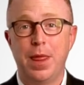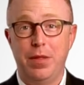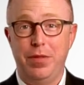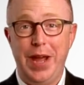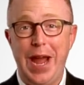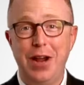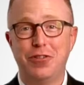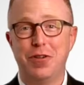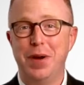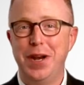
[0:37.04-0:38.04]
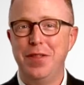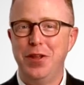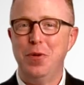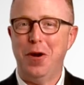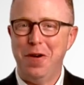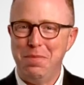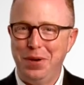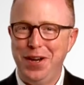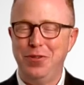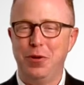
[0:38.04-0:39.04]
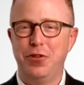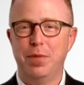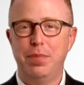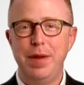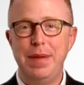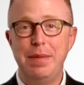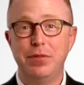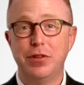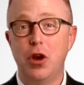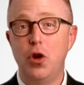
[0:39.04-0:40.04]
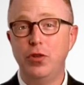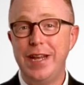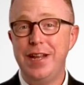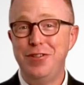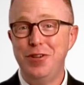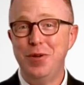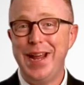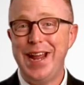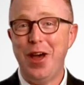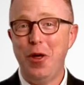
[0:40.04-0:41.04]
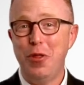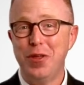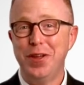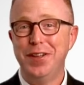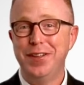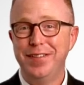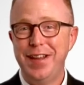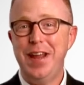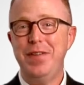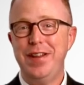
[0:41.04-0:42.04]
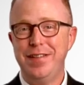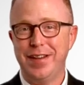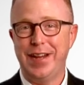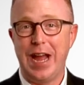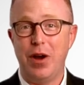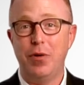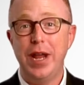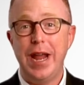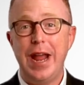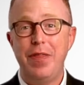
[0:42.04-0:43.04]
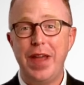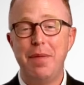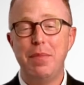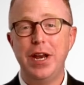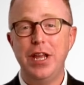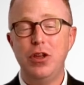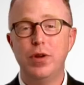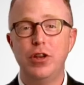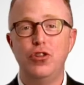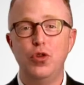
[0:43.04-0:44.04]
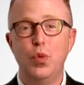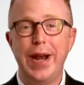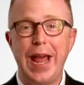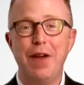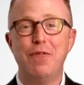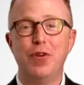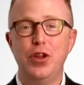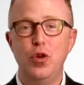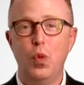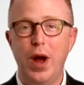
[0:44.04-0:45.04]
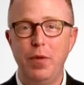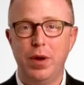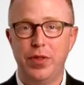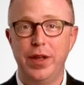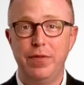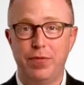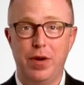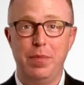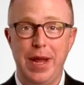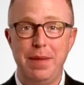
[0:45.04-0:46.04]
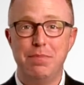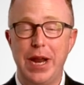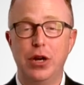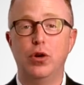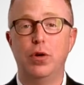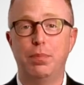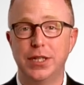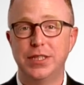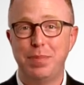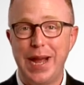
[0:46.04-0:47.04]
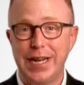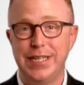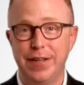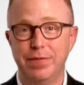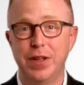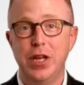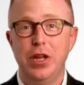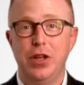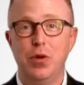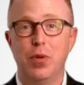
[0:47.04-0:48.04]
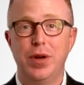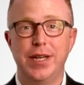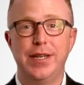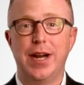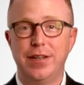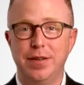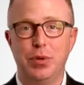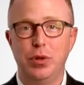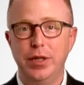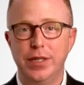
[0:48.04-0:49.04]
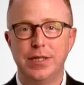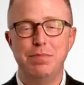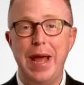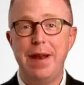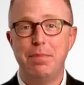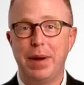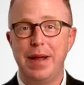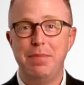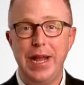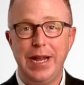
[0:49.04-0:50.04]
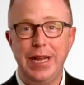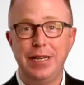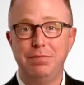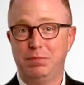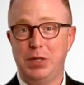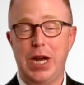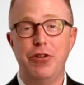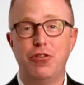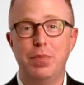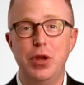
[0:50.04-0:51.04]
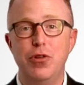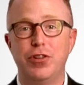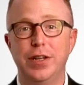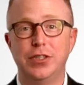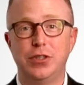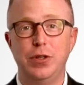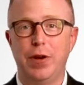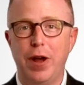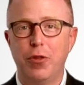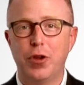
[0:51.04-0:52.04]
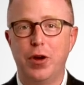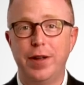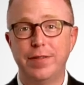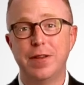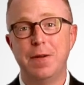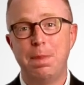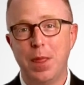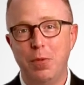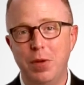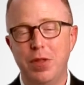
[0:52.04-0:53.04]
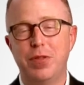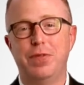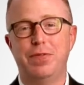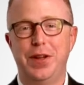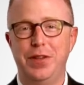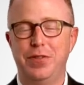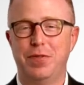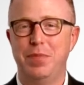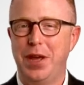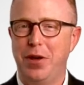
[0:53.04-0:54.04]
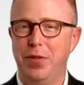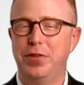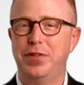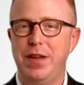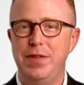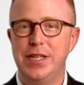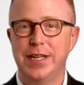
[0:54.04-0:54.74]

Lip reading: The extra money that you aren't putting towards your premiums goes into a health savings account, and that money you can do whatever you want with it from a medical perspective. Your deductible is met by making contributions to your health costs with the funds from the health savings